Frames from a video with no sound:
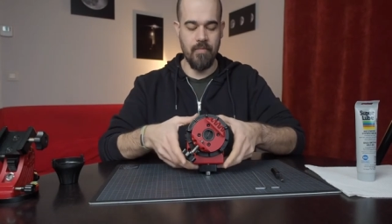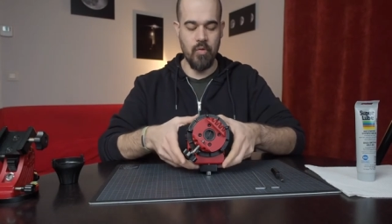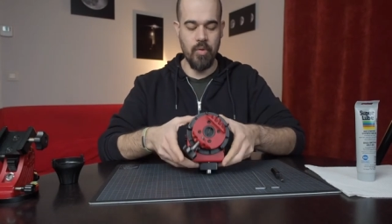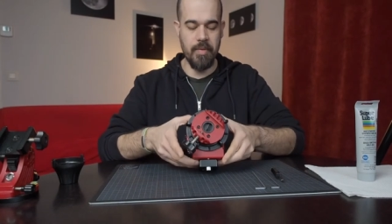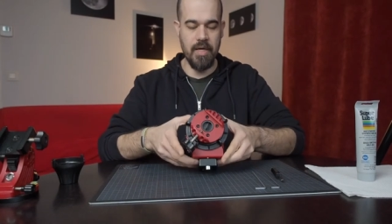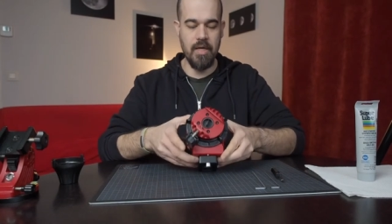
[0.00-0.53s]
We
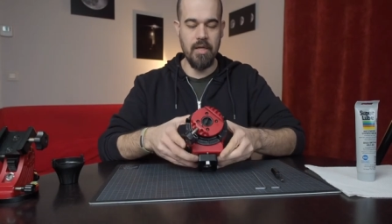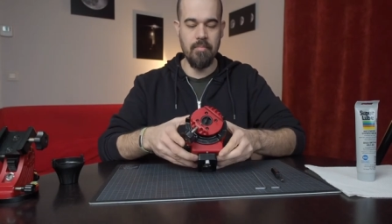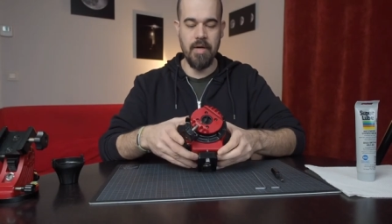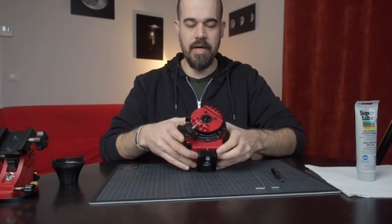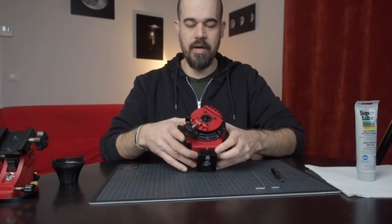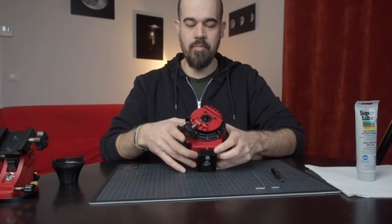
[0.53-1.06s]
uh-huh. begin
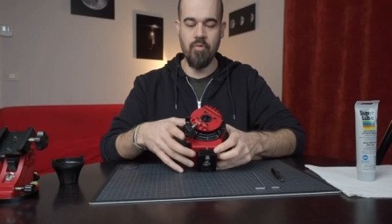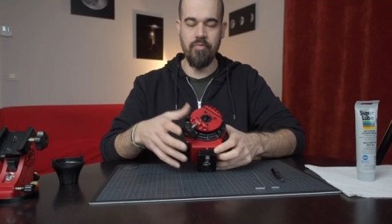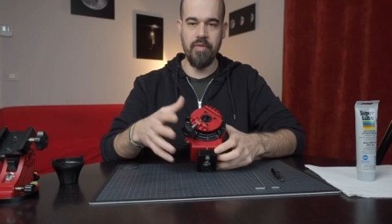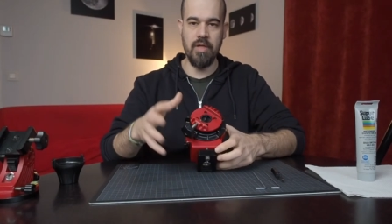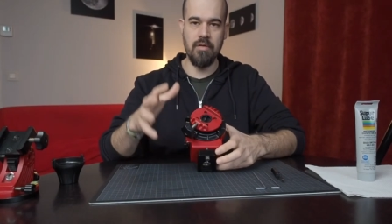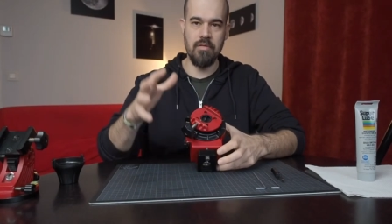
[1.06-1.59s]
by
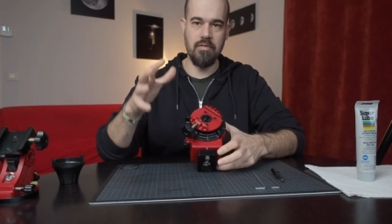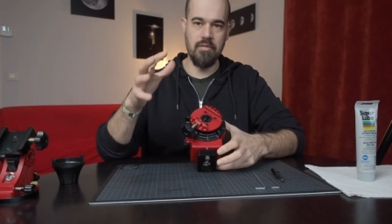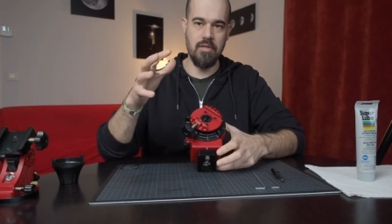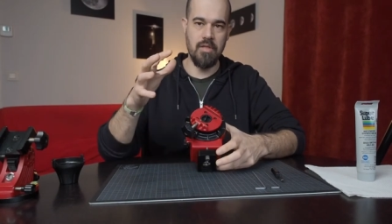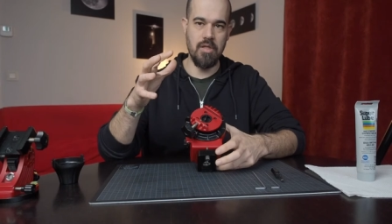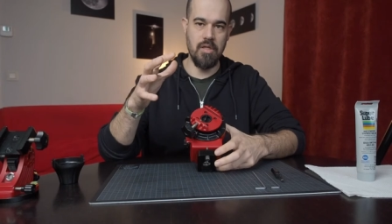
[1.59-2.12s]
removing
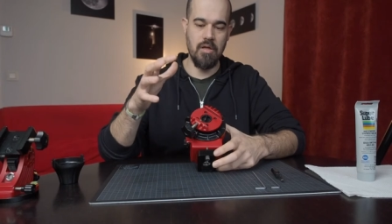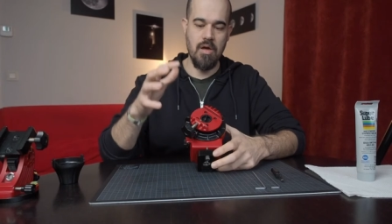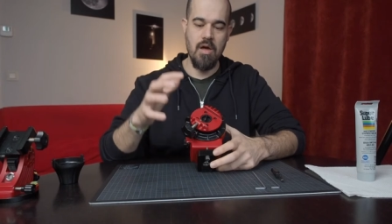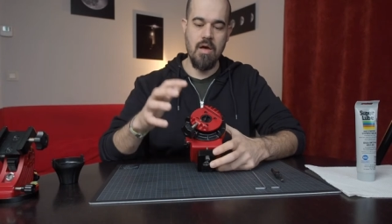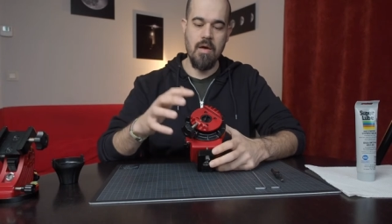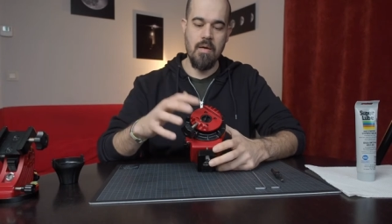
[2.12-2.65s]
the
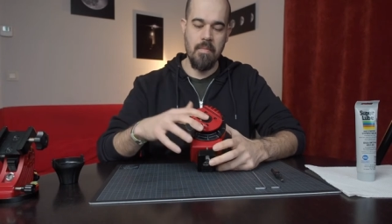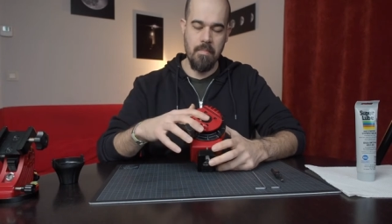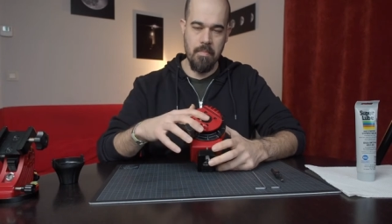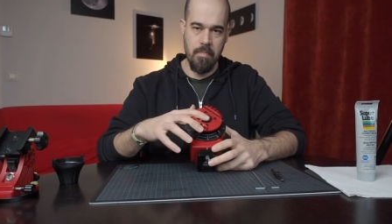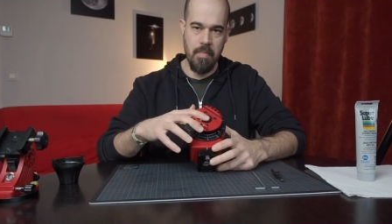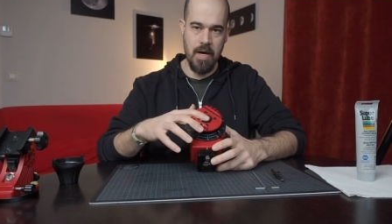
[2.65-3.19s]

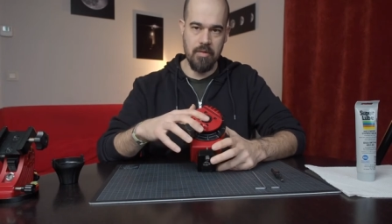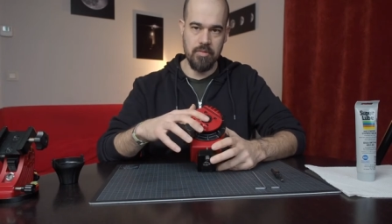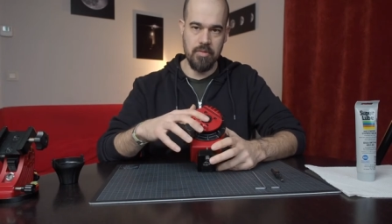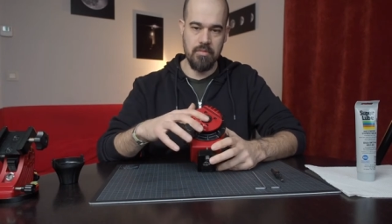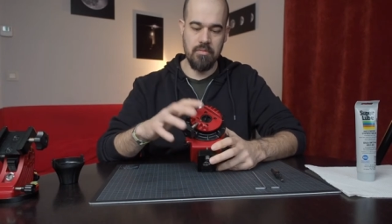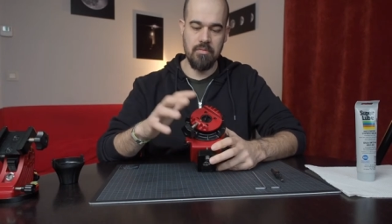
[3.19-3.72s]

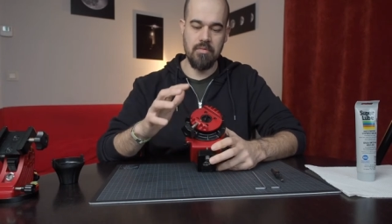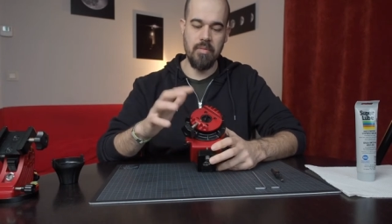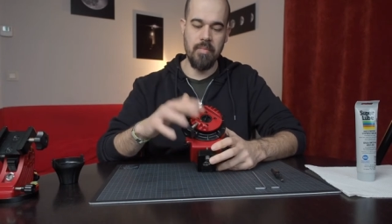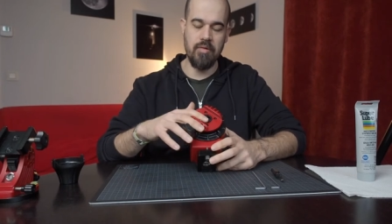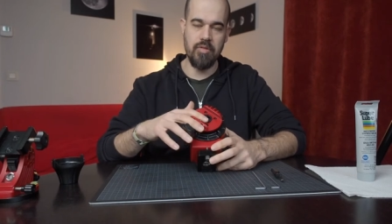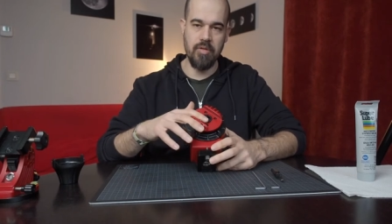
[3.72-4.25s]
mount the
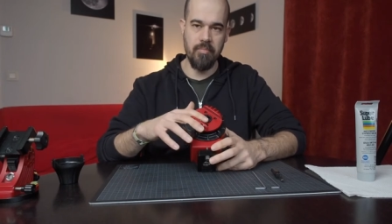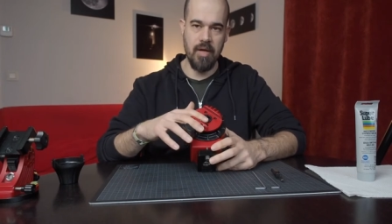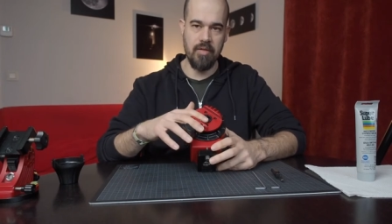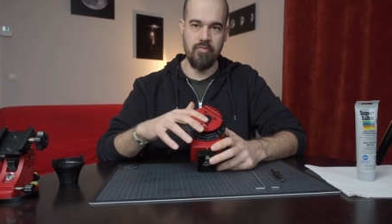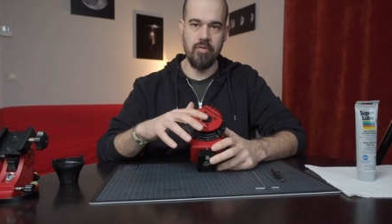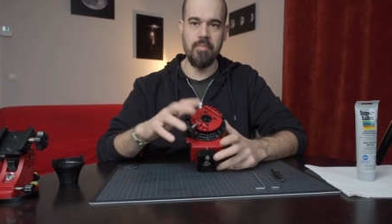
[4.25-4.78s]
mounting
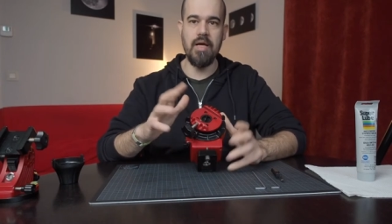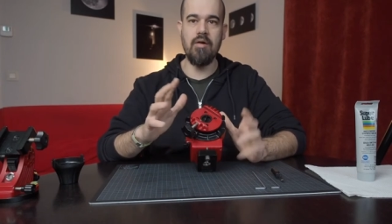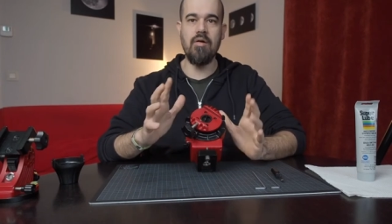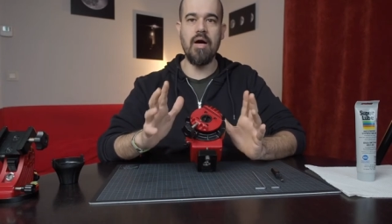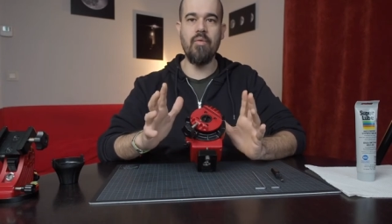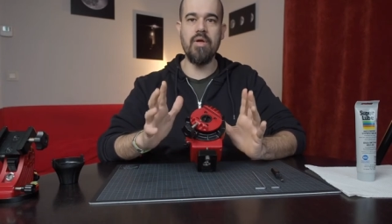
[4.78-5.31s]
platform. Now
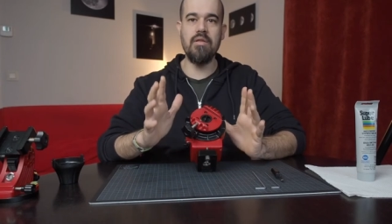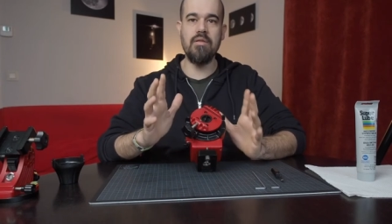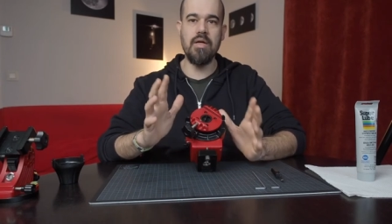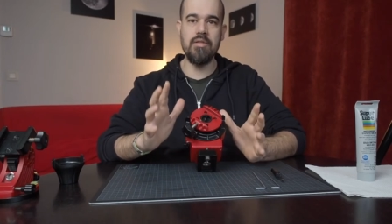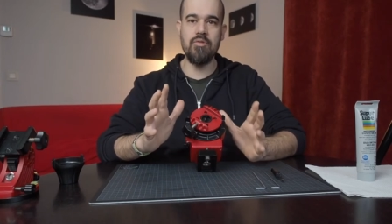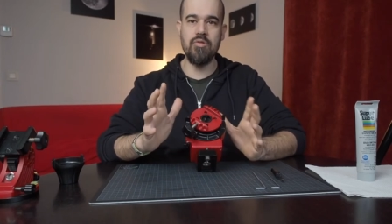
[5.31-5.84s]
I will
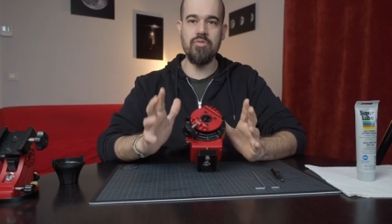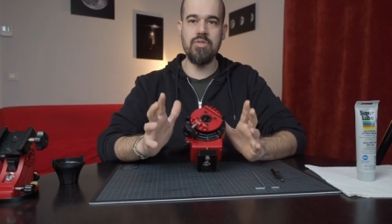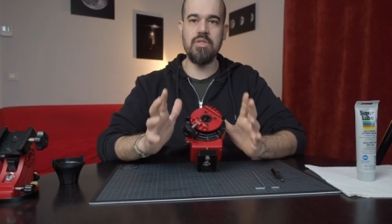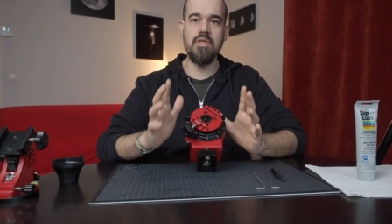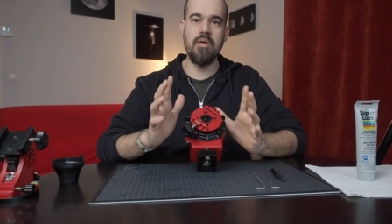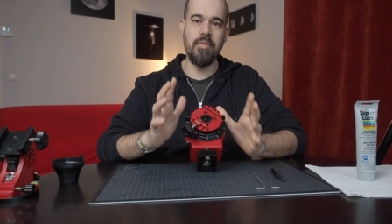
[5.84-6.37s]
try to use
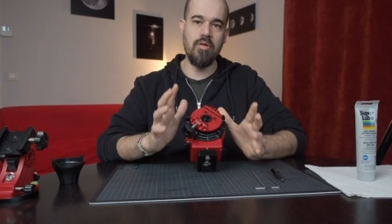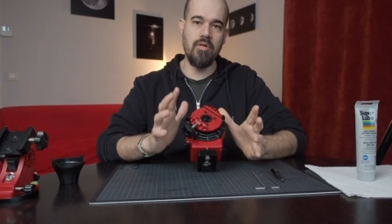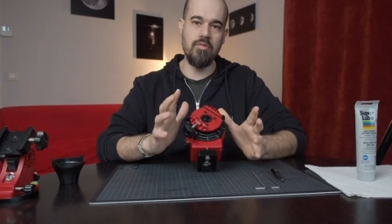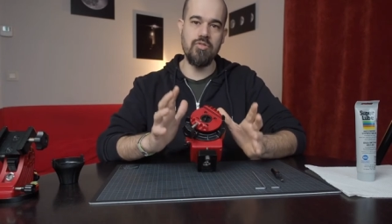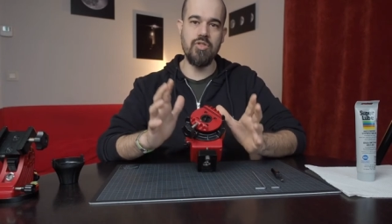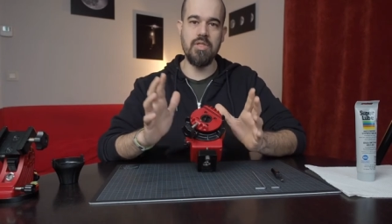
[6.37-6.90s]
the
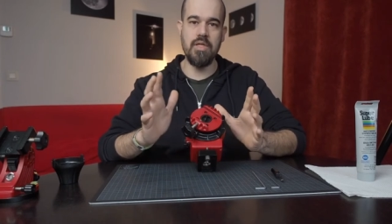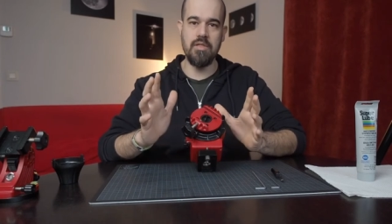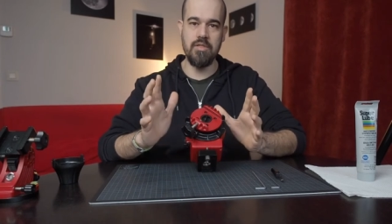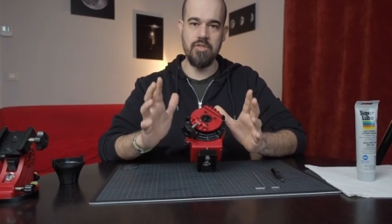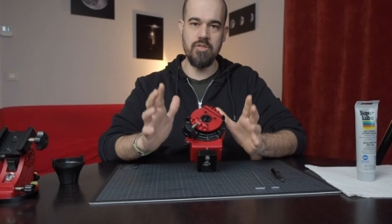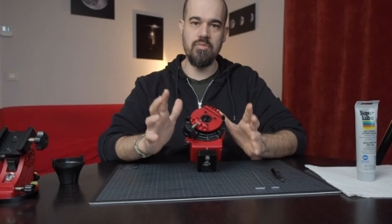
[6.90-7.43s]
terminology that
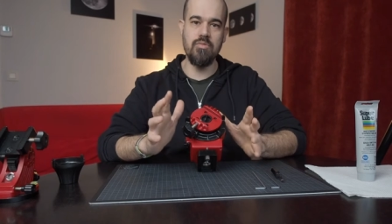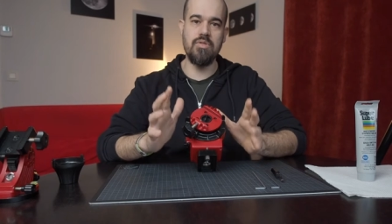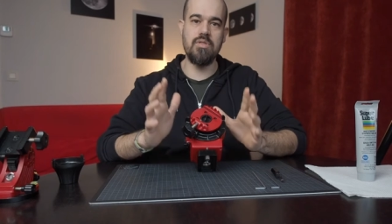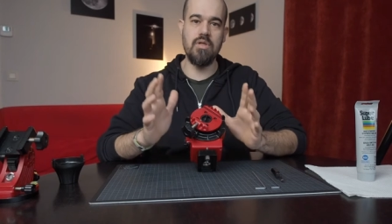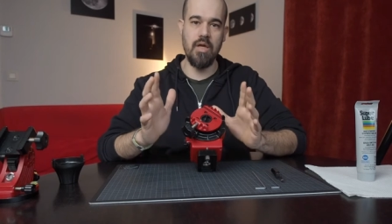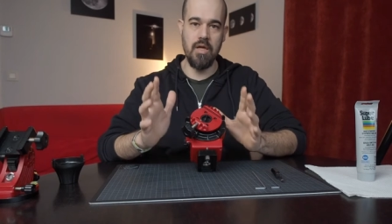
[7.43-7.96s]
is
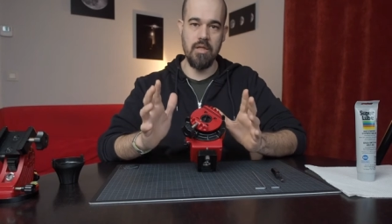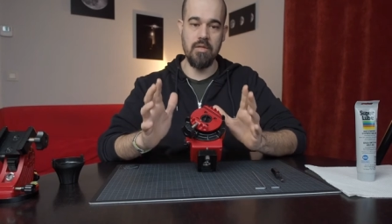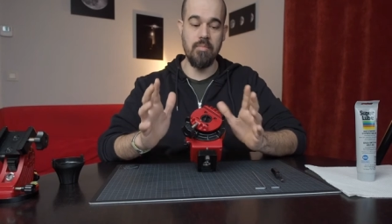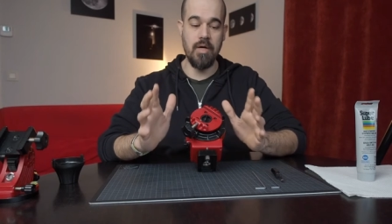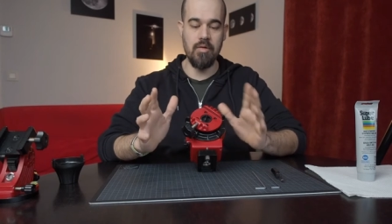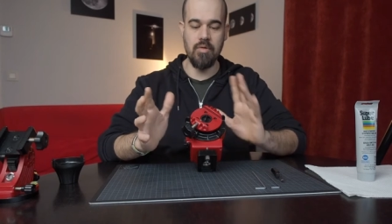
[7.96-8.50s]
used in the
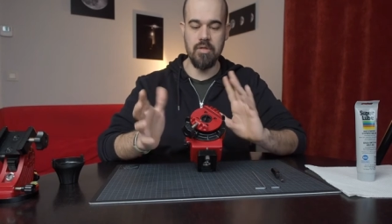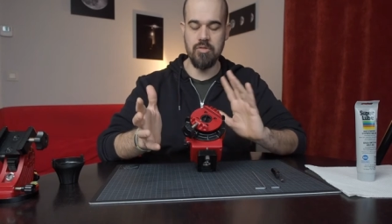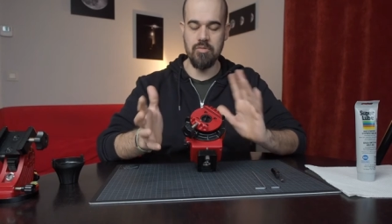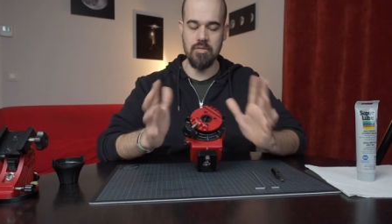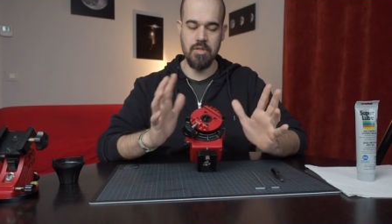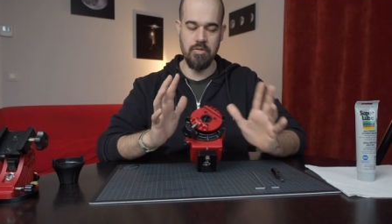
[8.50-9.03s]
manual
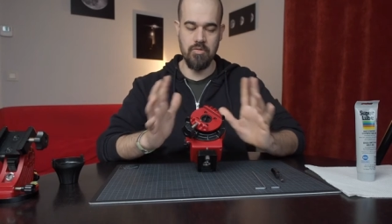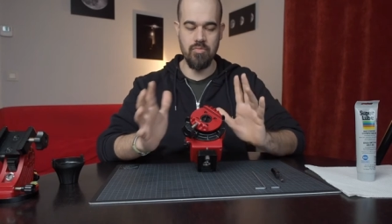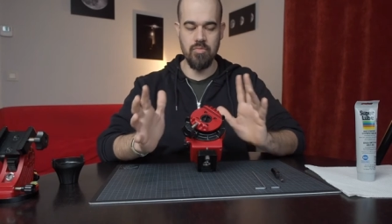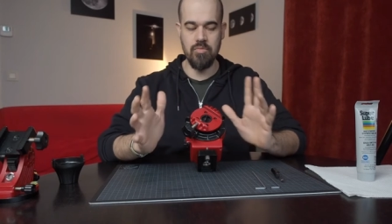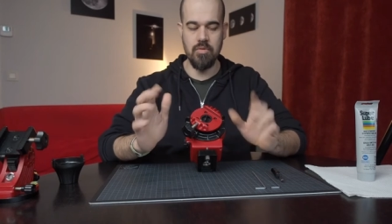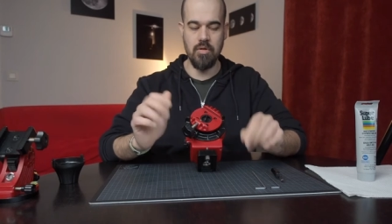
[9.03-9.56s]
so that you
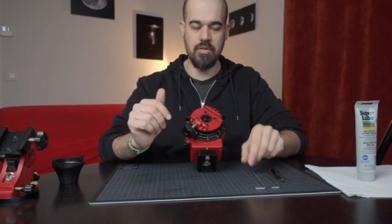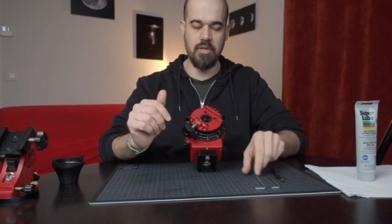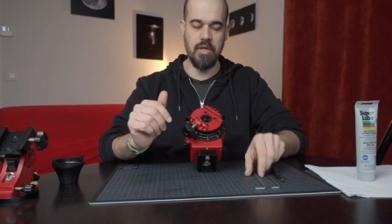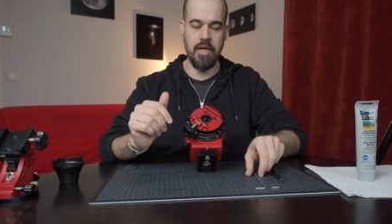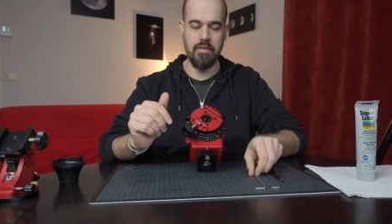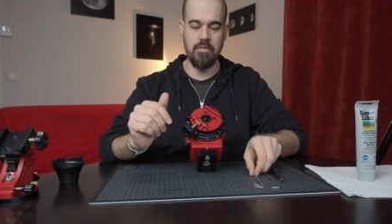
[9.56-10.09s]
do not
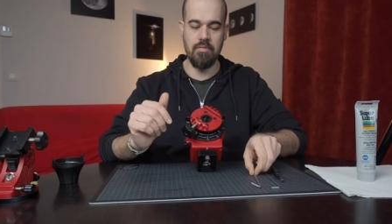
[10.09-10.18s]
get